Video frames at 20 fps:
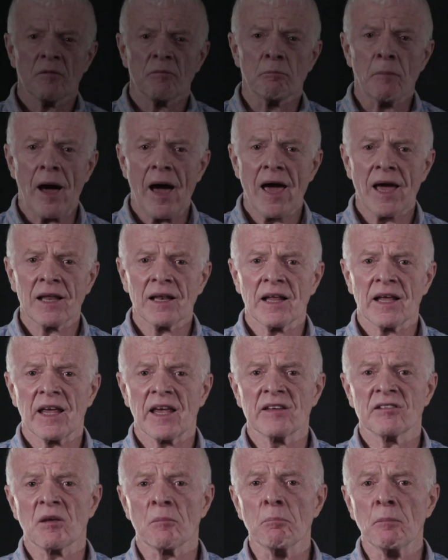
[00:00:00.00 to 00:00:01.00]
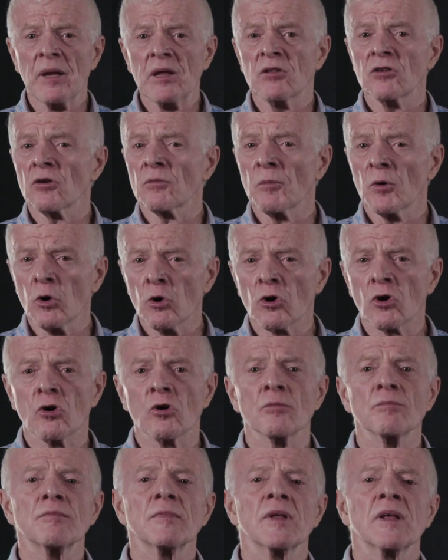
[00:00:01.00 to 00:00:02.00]
mild is a medium
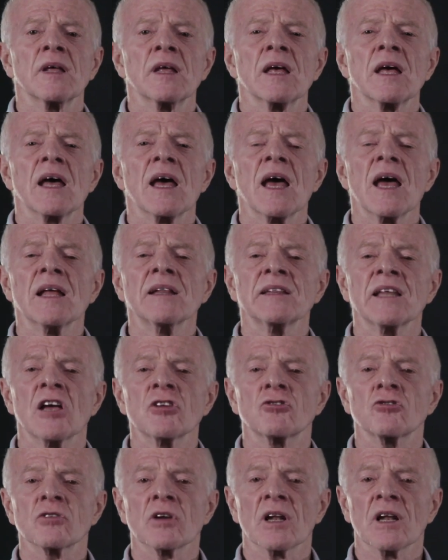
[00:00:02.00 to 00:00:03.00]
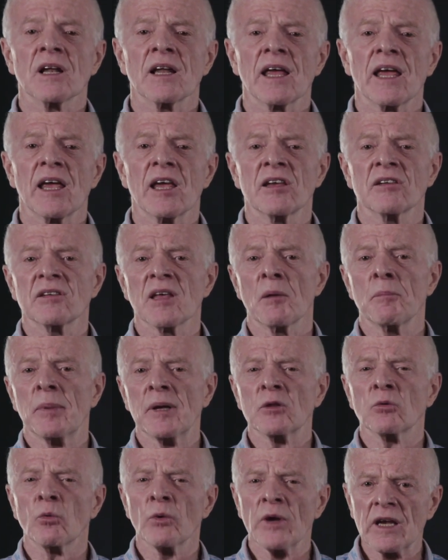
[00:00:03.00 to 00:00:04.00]
look, and natural is a
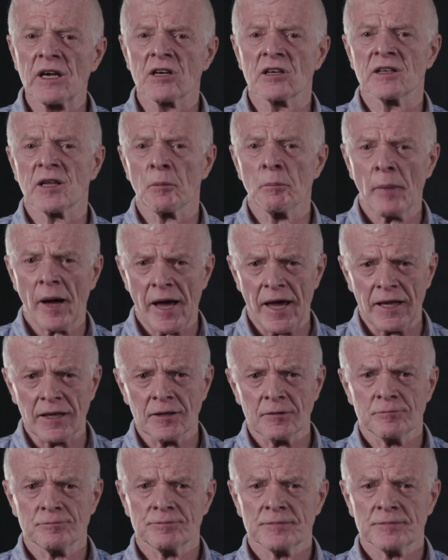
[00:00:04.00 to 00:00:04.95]
bit weaker than mild.